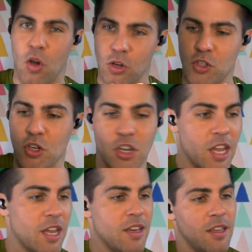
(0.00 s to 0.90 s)
also
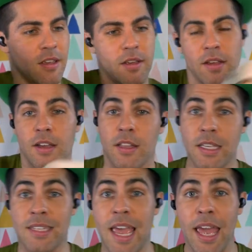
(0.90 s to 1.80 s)
green.
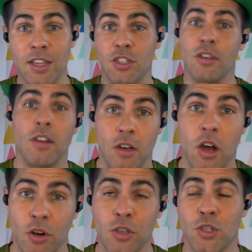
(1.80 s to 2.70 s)
These eggs
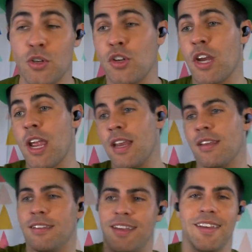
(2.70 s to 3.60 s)
are also
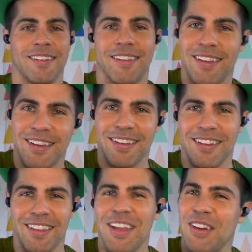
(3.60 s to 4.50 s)
green.
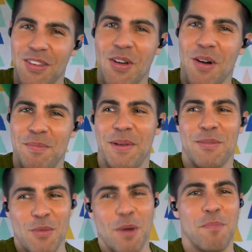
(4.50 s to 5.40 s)
They're not,
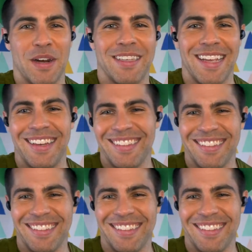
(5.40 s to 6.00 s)
but we'll pretend.